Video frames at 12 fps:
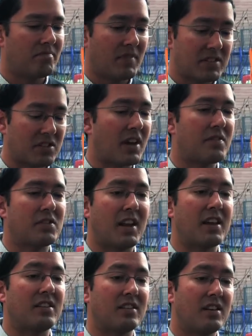it's the same
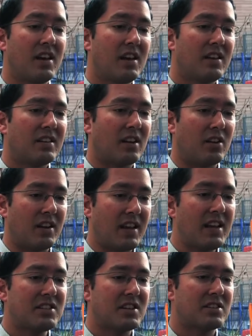today that the
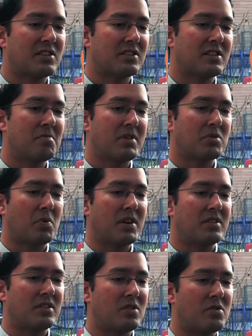easiest and simplest way
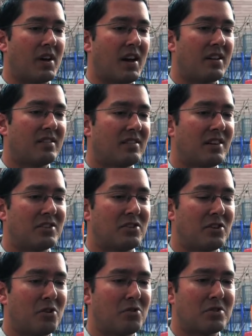to do that is
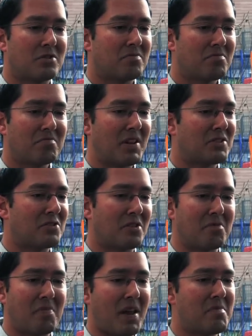to use pencil
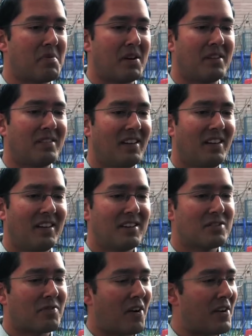and paper.
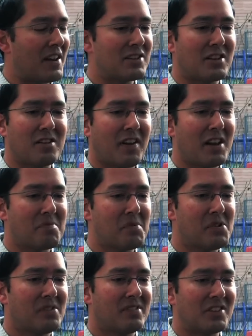It's very easily
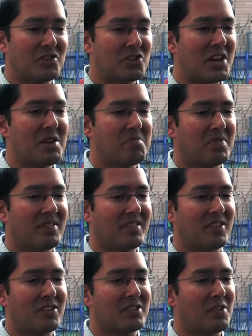available, it's cheap,
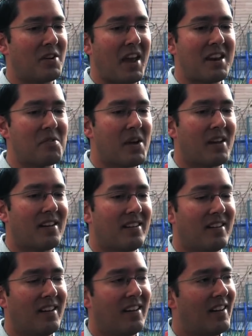you can do it anywhere,
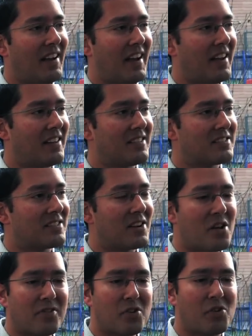and
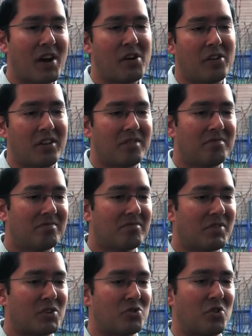if you're out on a
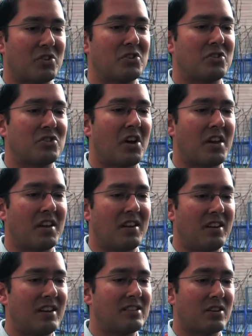construction site and
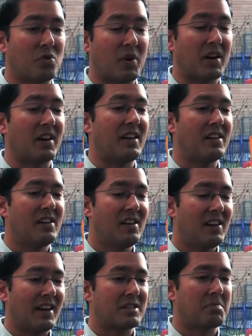you need to quickly
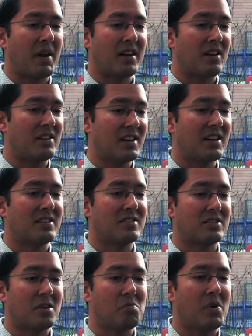explain an idea to
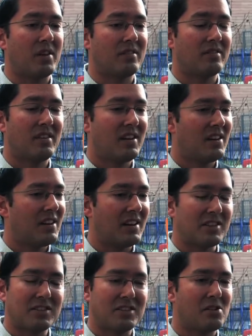someone,
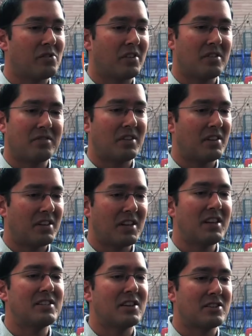it's still the
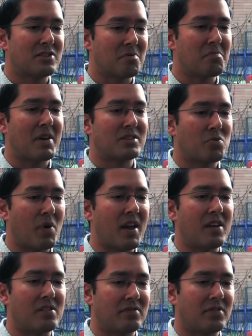easiest and best
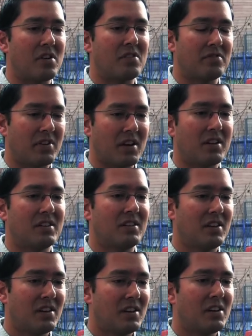way
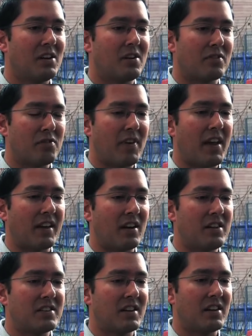of conveying an
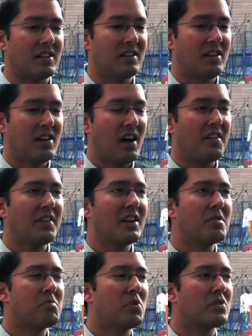idea. I think
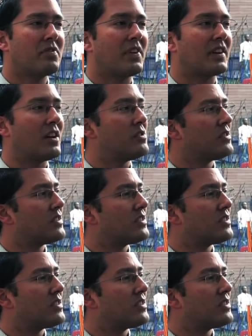the important thing though,